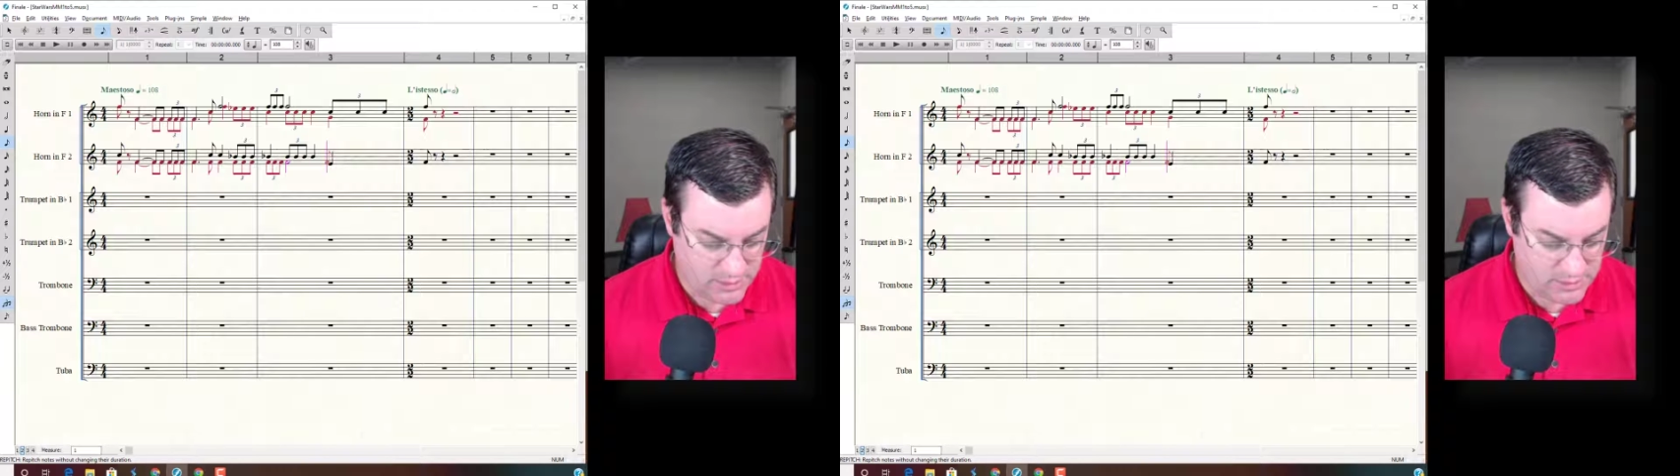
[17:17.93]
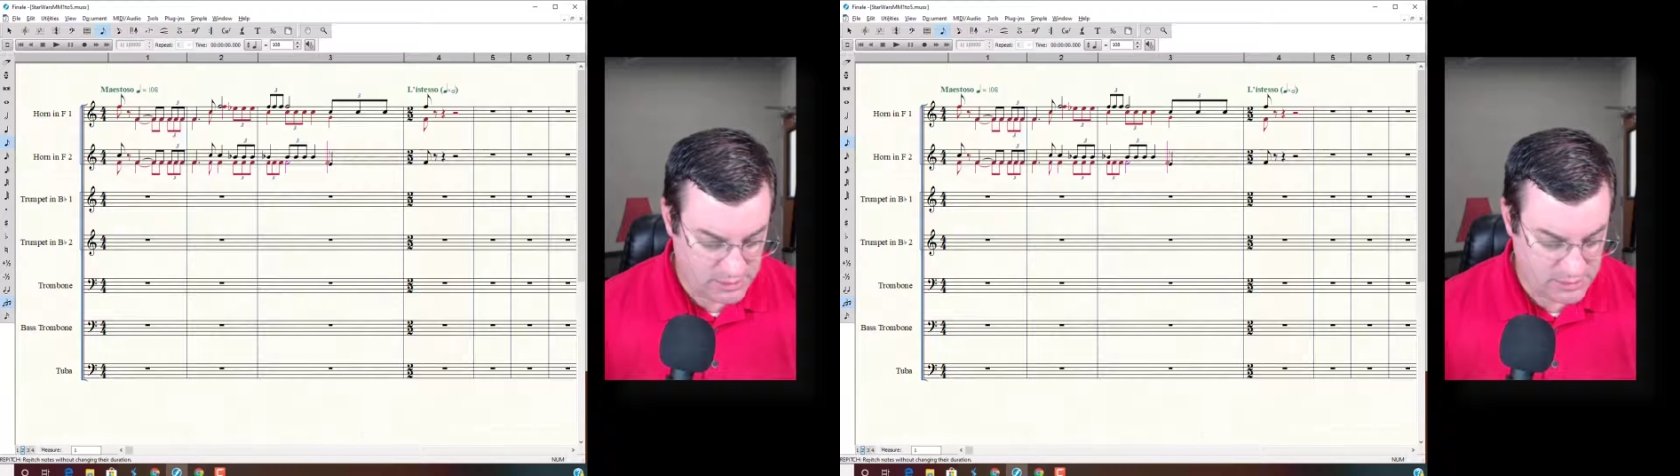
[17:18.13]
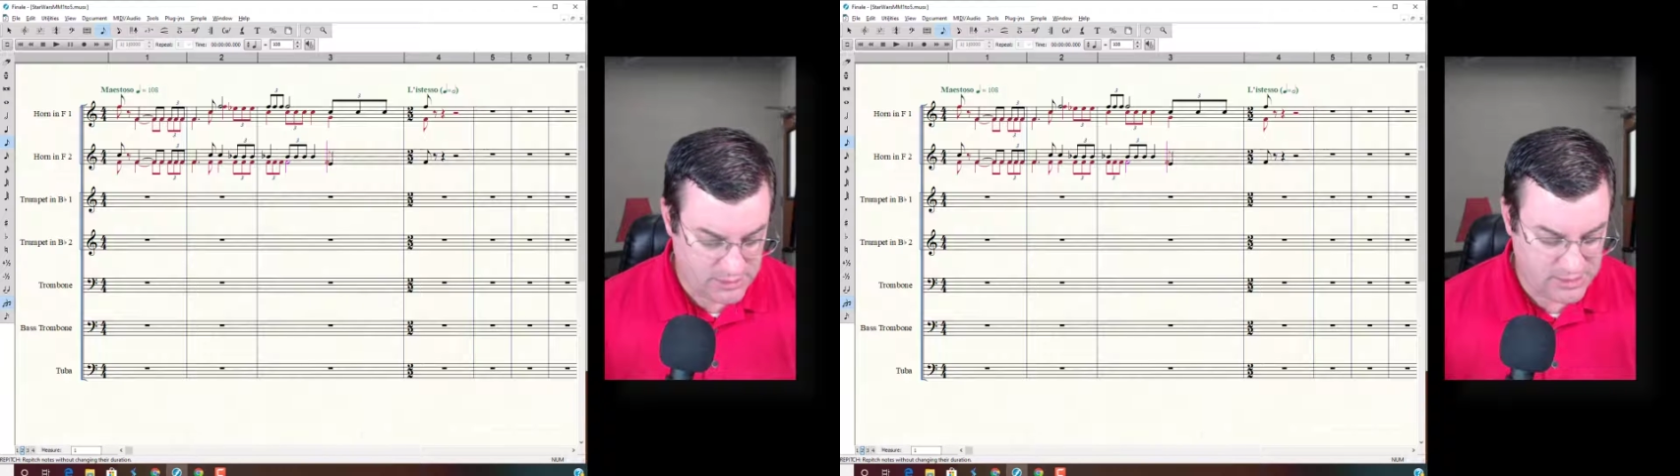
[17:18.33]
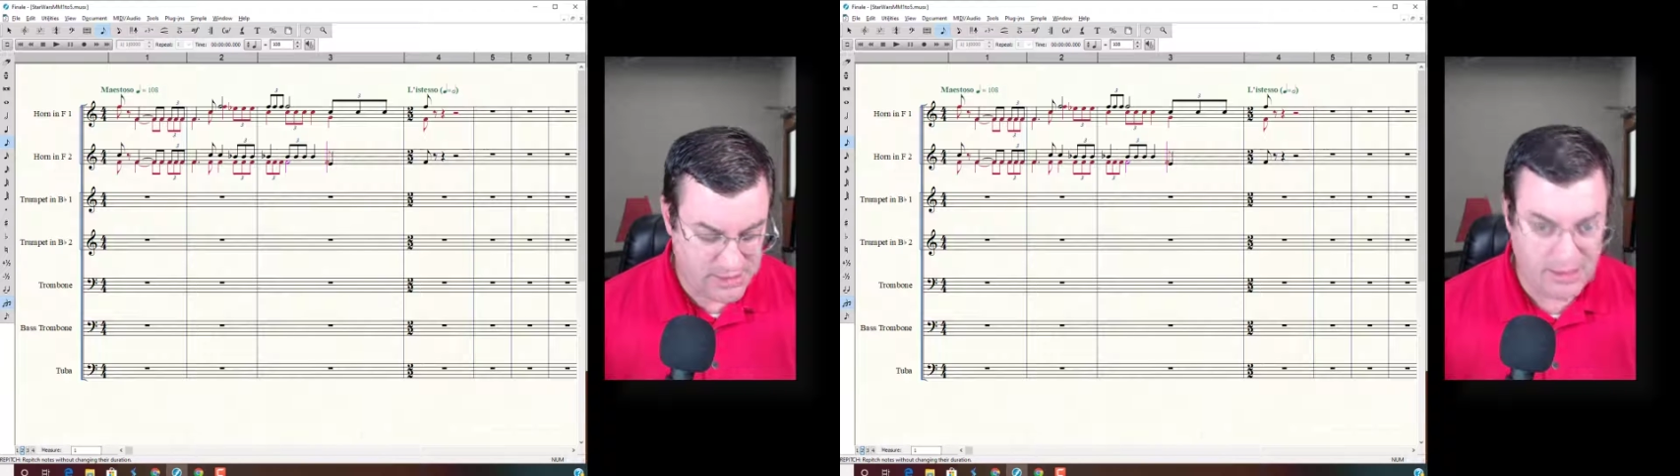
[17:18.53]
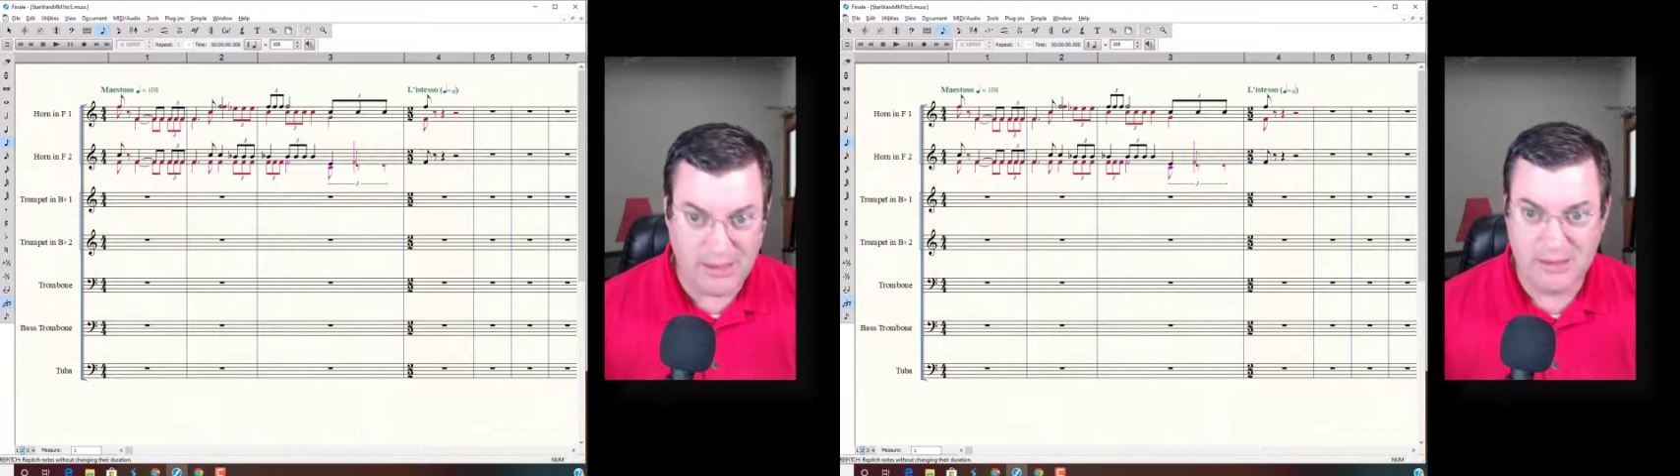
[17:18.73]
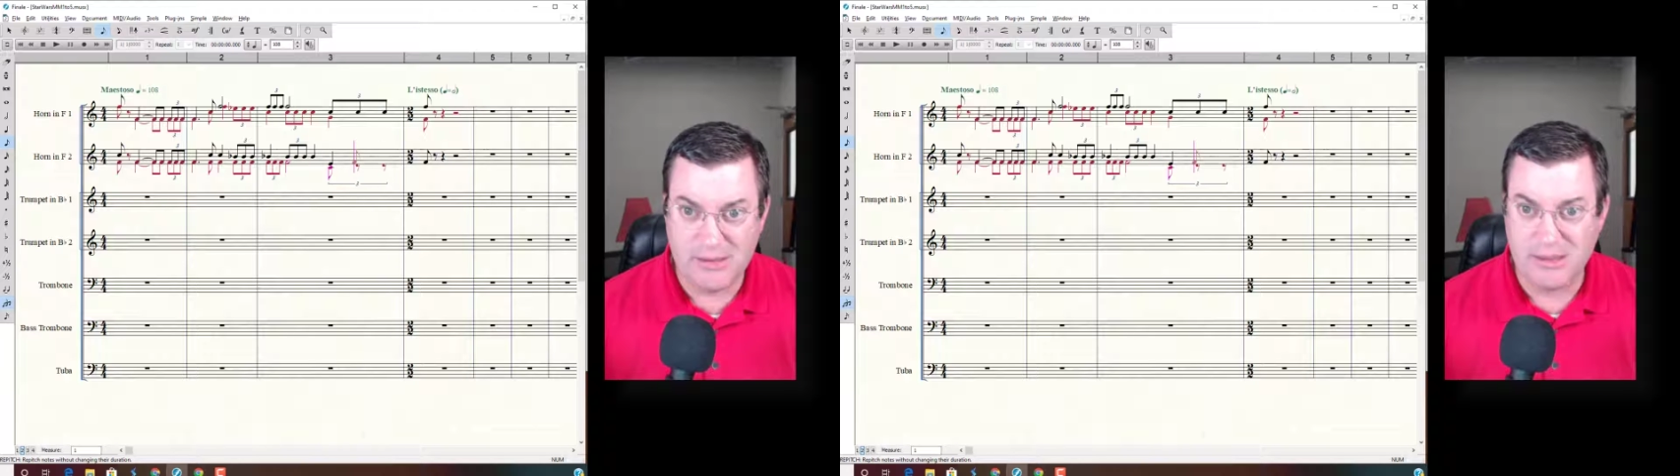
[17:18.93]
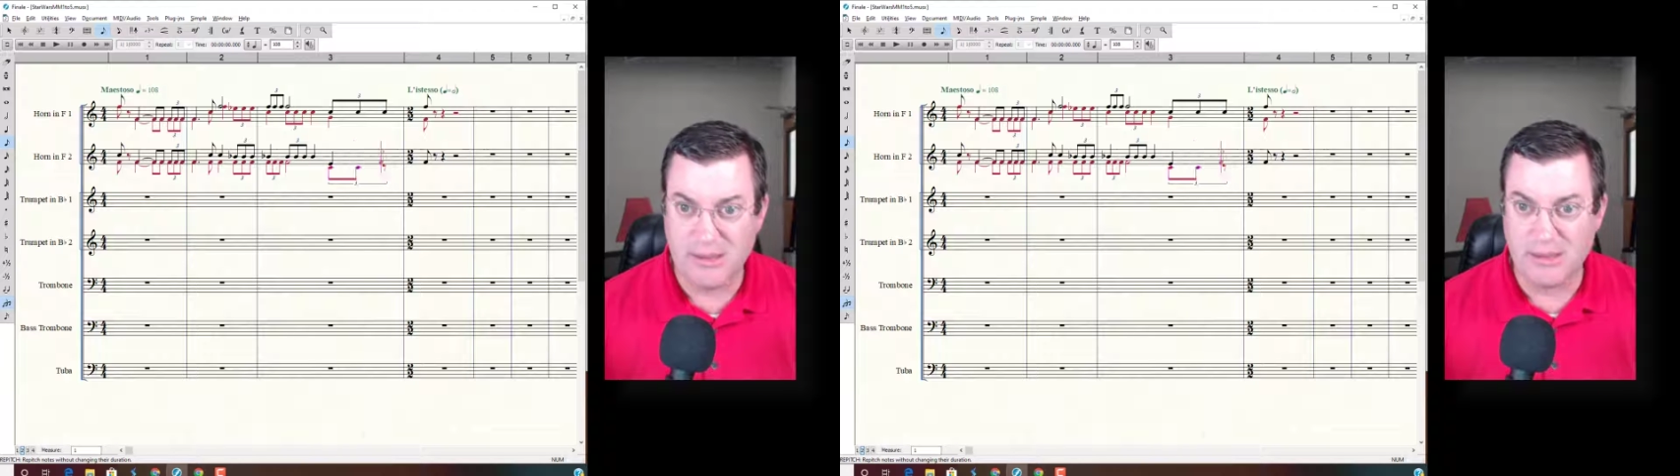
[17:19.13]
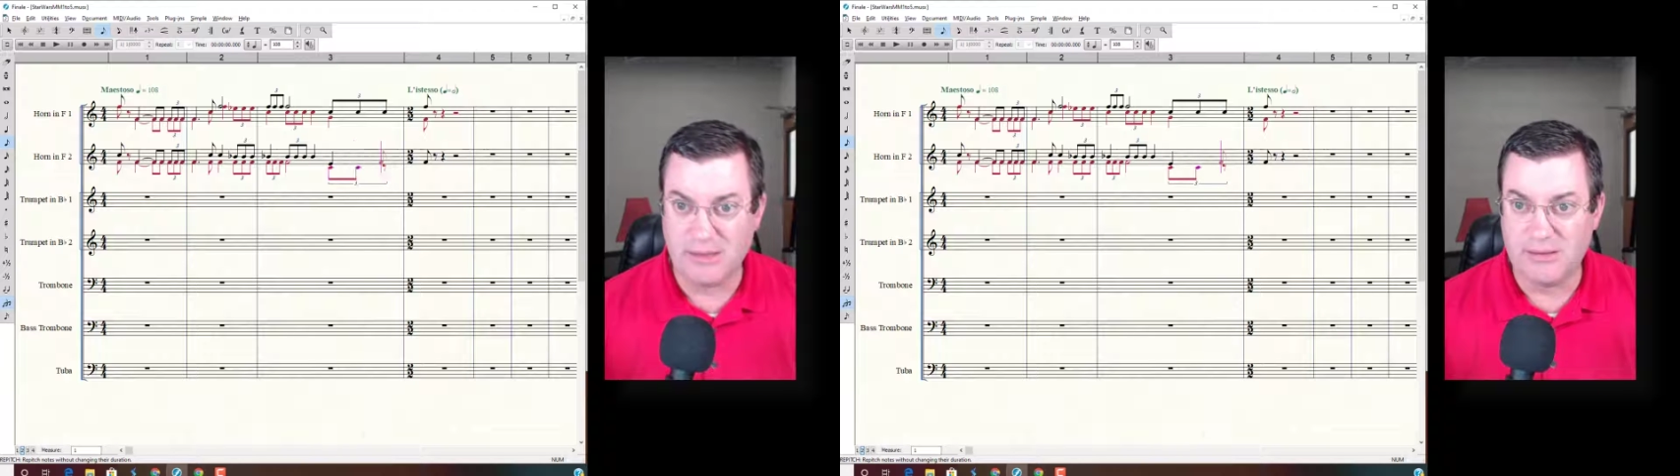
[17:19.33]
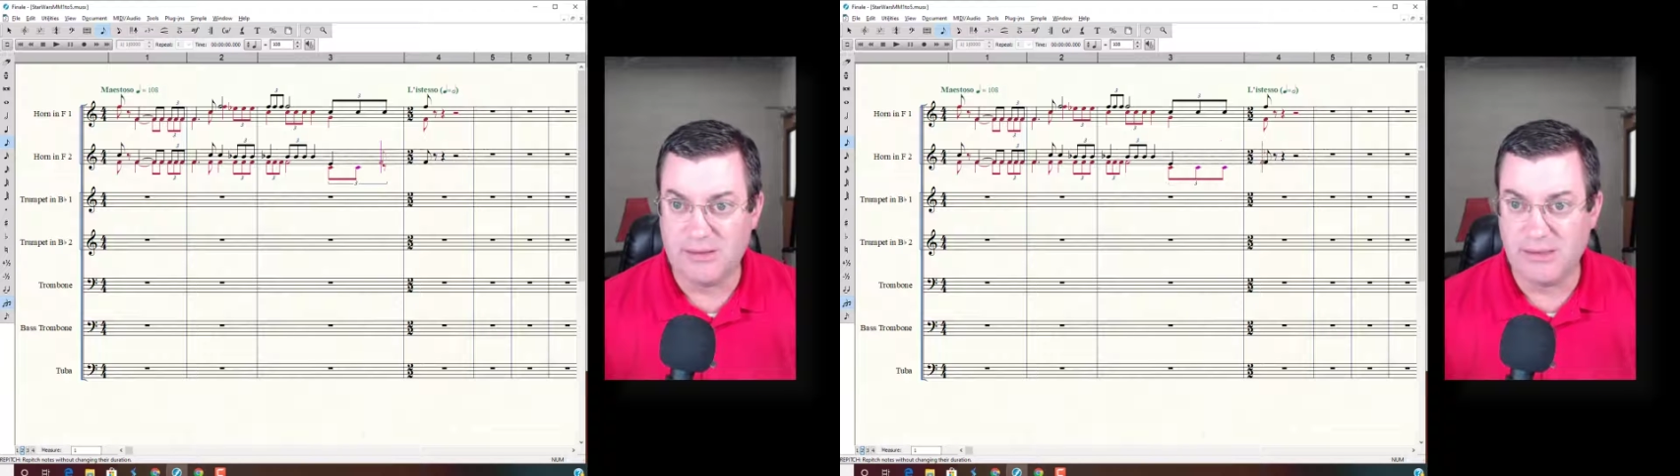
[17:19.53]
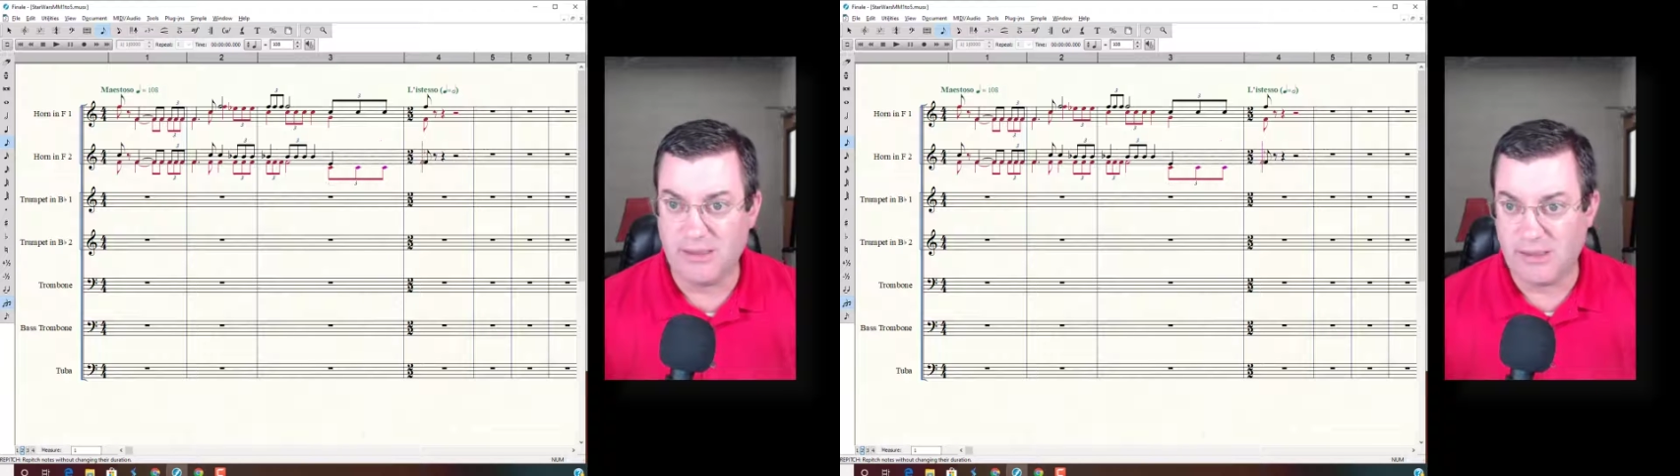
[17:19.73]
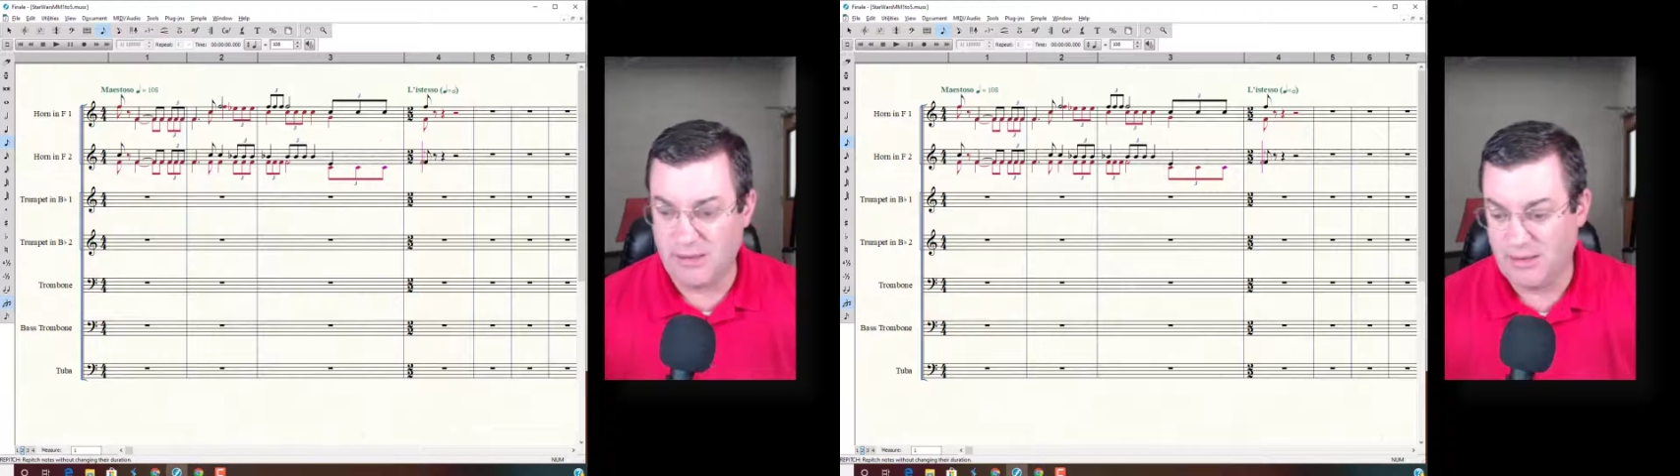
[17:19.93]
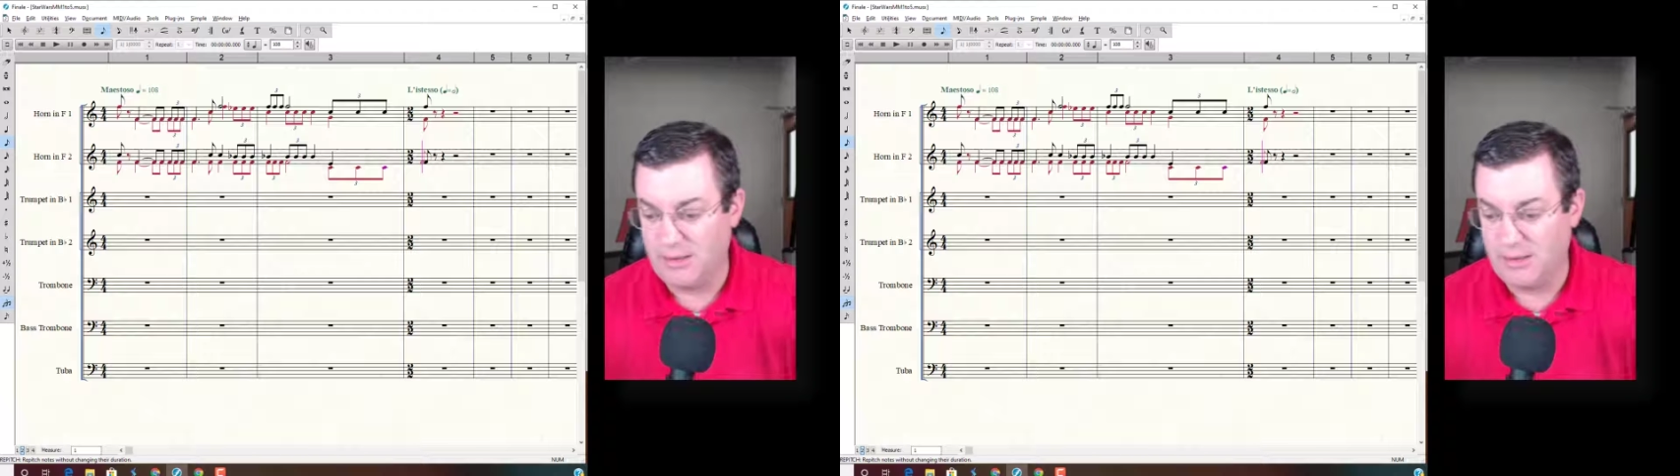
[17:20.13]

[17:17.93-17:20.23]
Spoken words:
C, C, C,